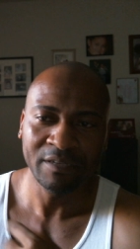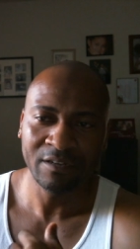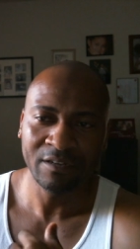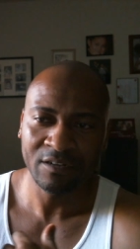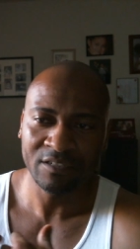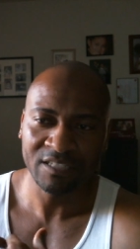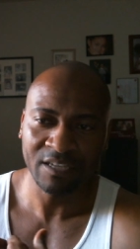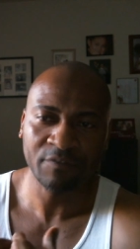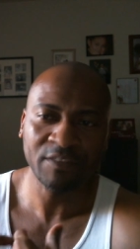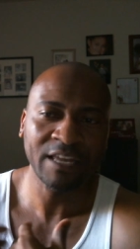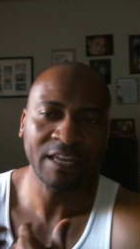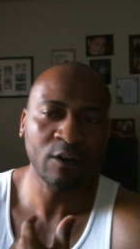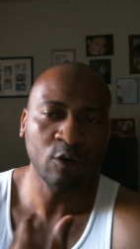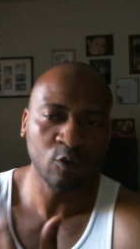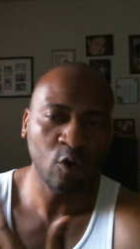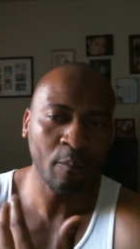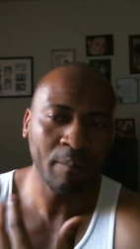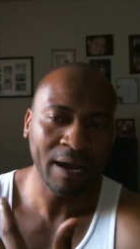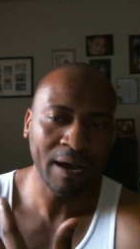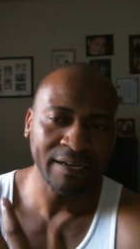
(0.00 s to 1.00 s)
because if they
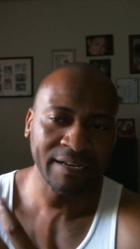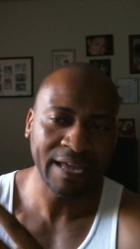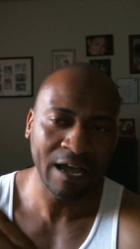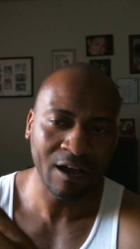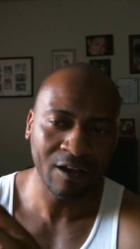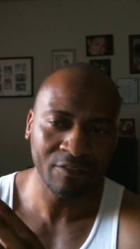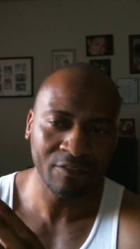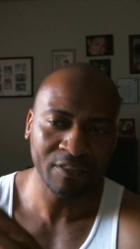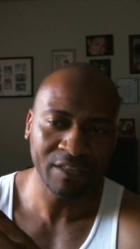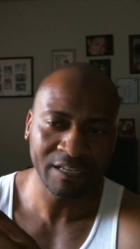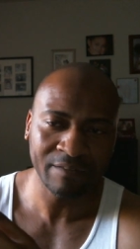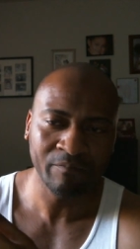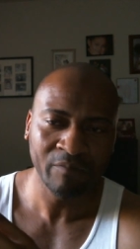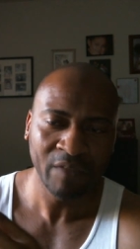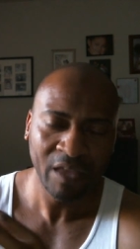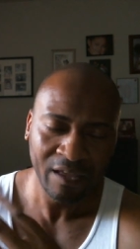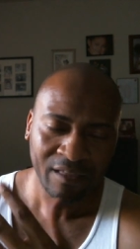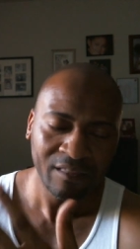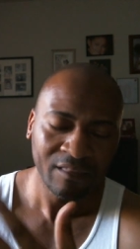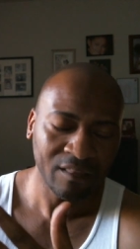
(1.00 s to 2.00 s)
don't know by now,
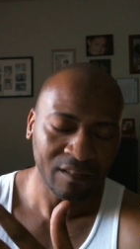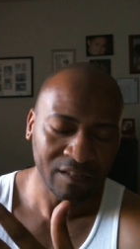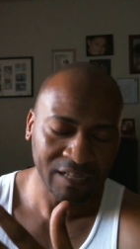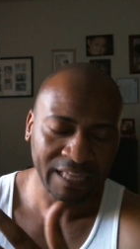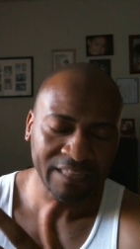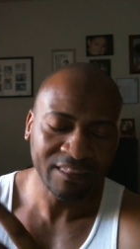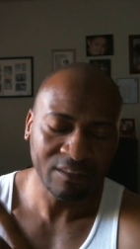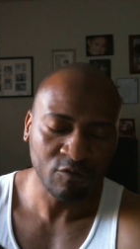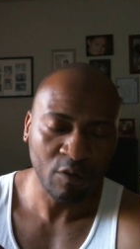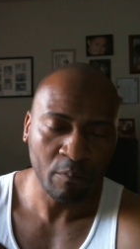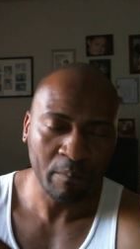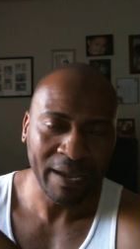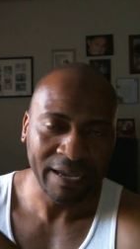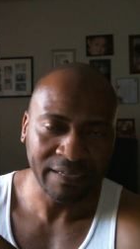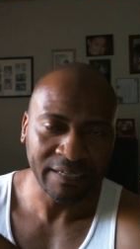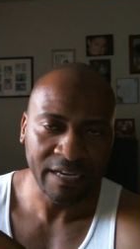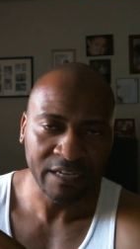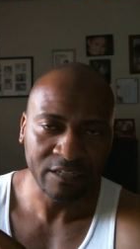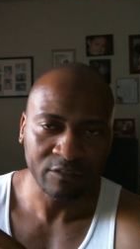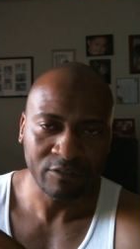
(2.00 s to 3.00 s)
then let them
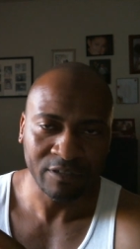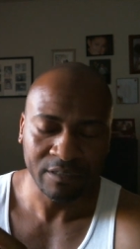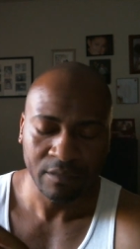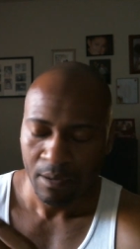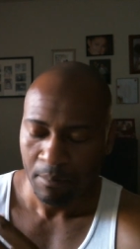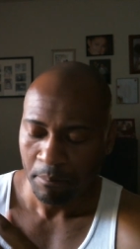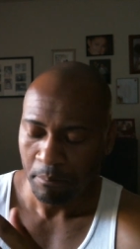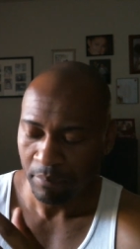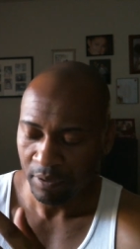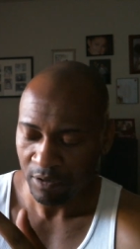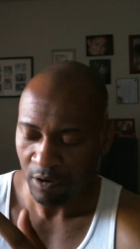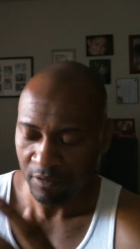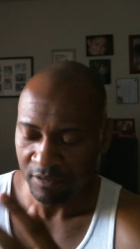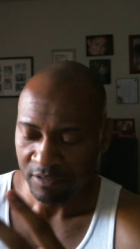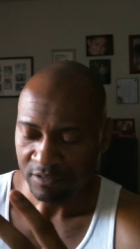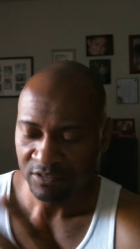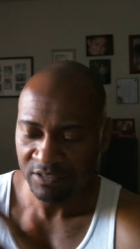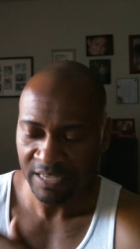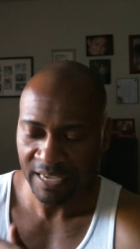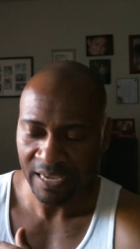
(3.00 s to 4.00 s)
remain ignorant. But all
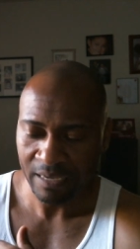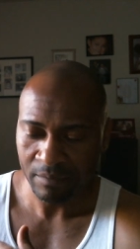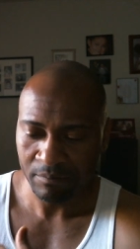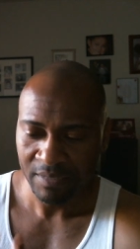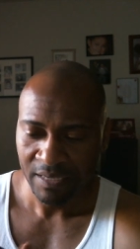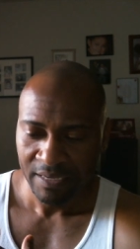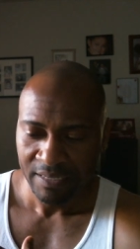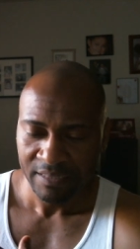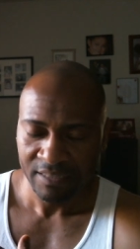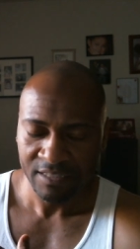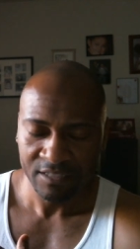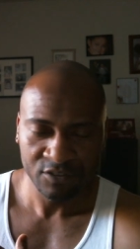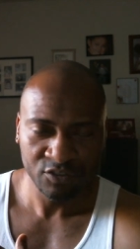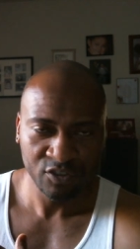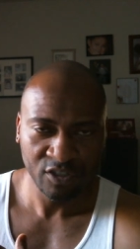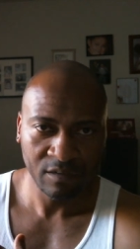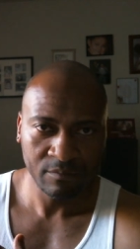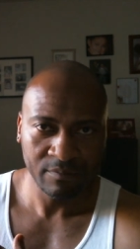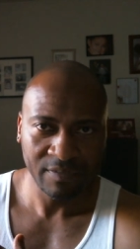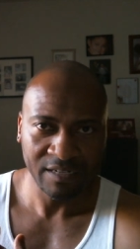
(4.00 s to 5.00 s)
the same, this
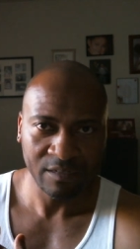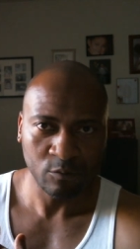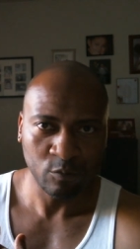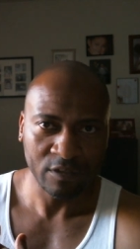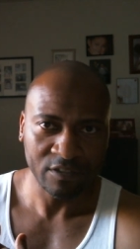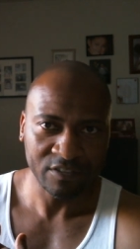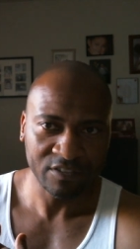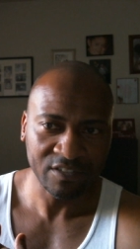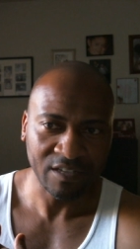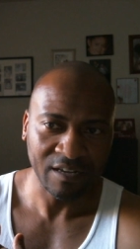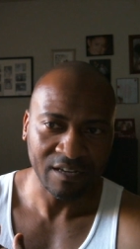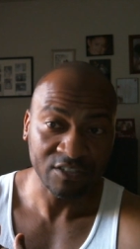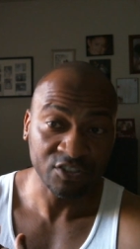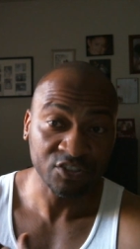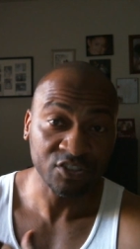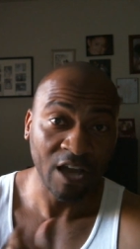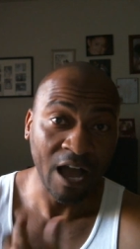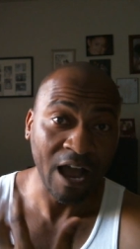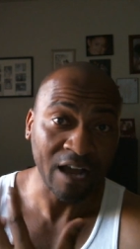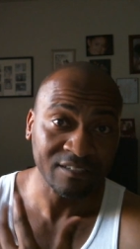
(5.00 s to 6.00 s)
gentleman was
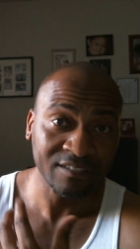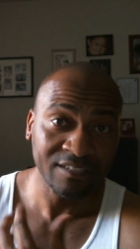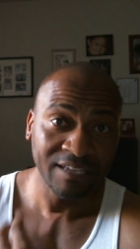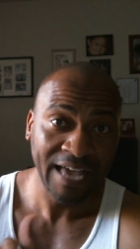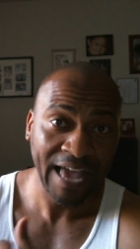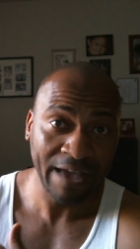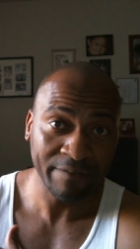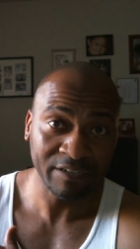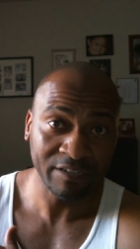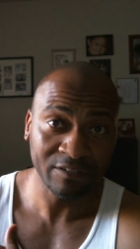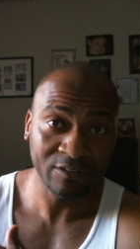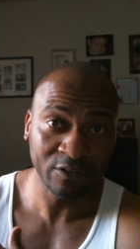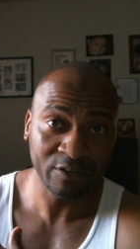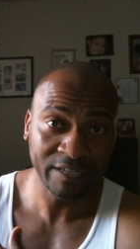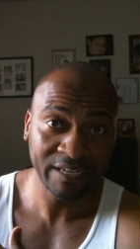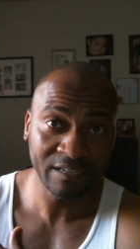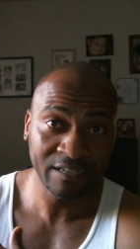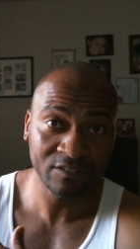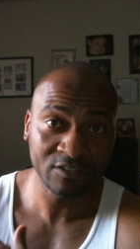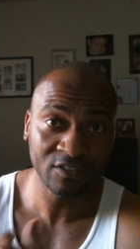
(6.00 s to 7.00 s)
shocked having a little
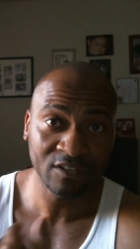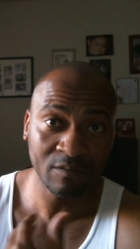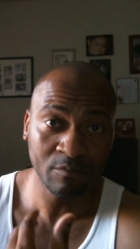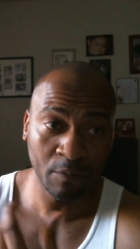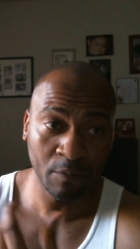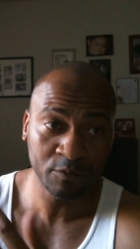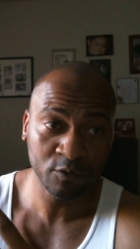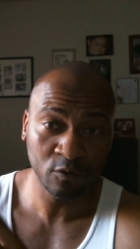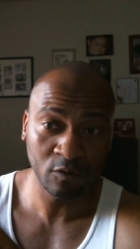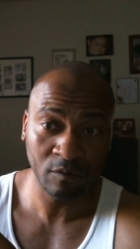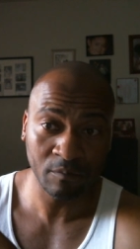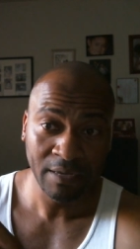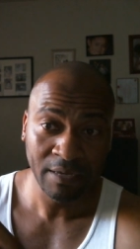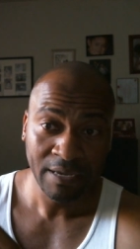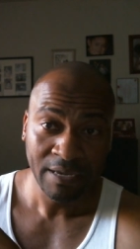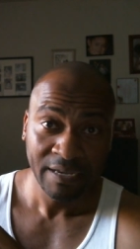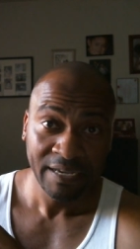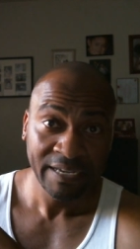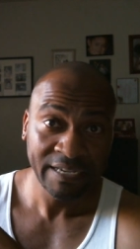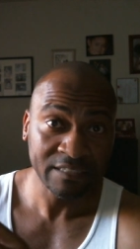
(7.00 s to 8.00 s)
kid just come up to him.
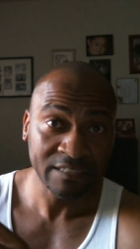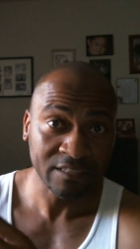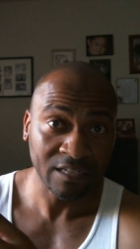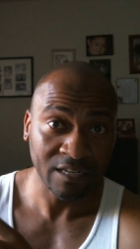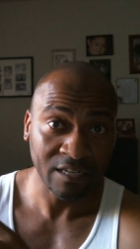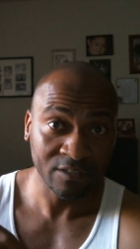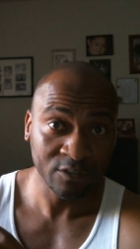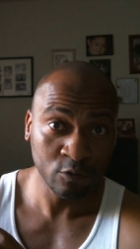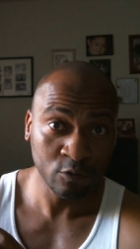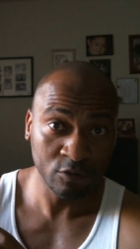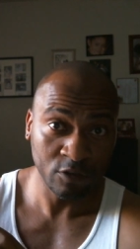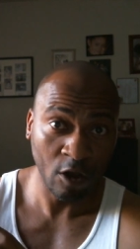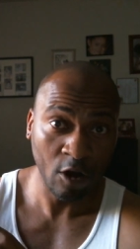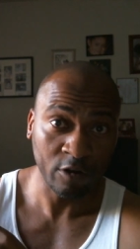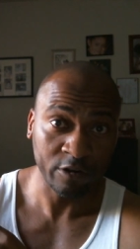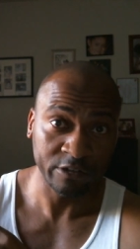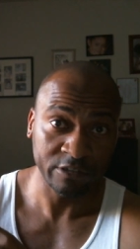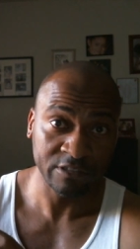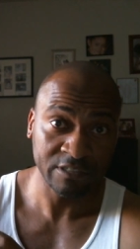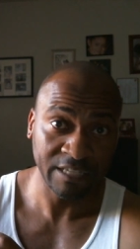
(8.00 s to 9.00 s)
His two
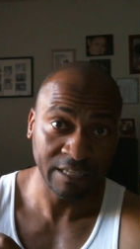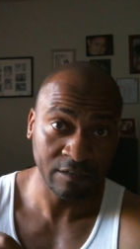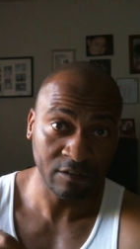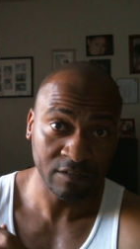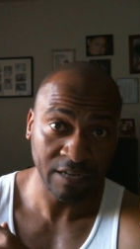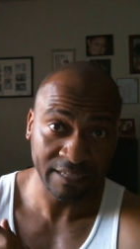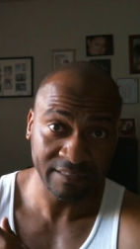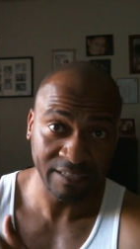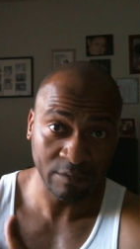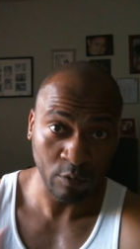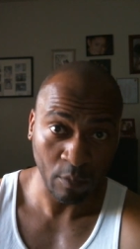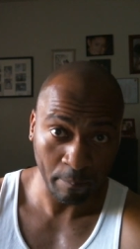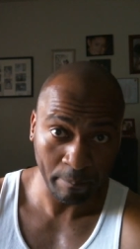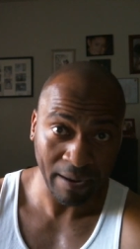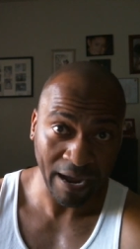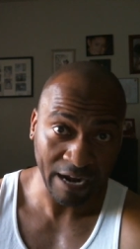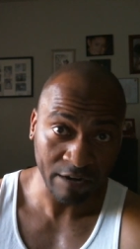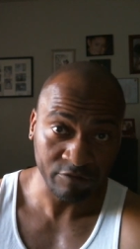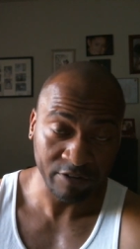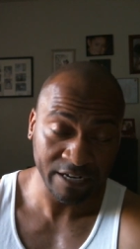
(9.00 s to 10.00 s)
daughters, they look like they were
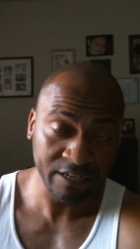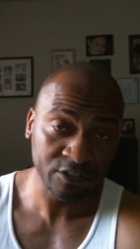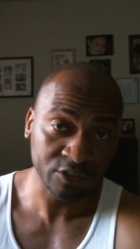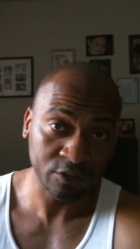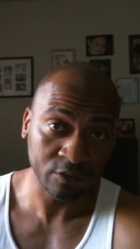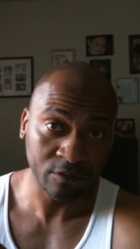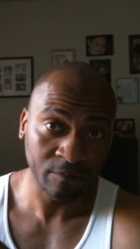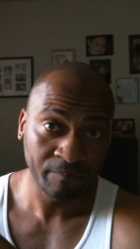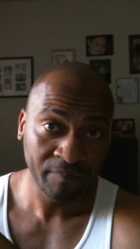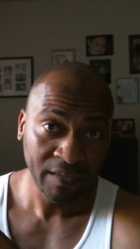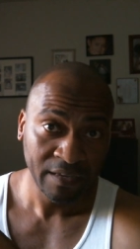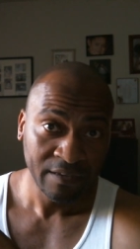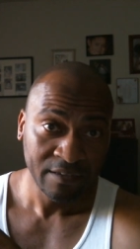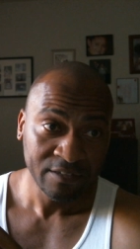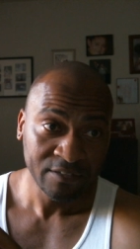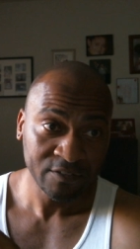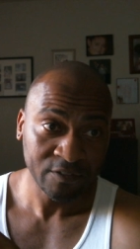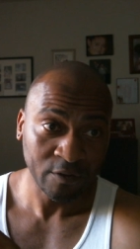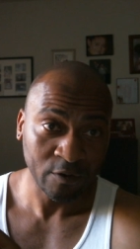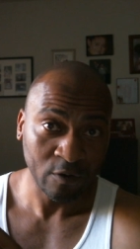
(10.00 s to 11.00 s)
biracial.
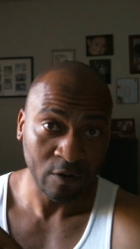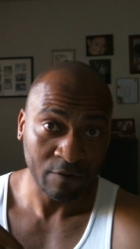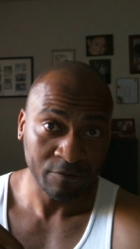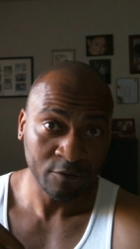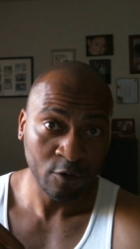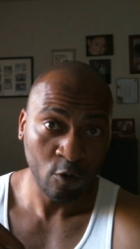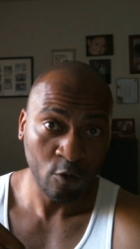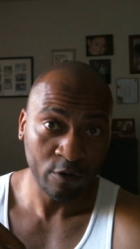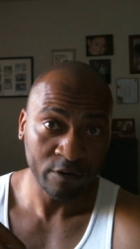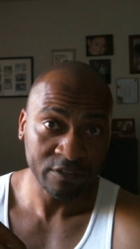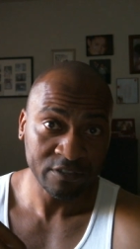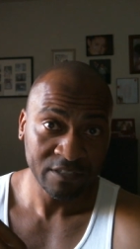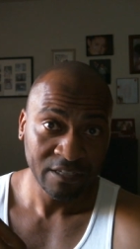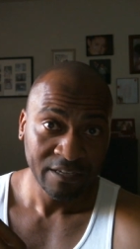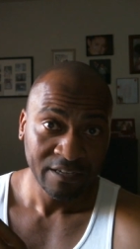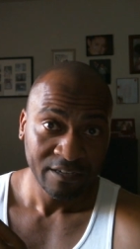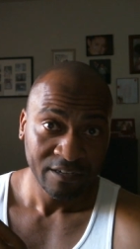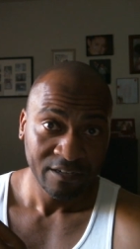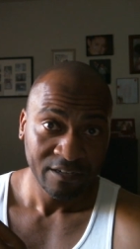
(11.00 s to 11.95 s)
So, of course,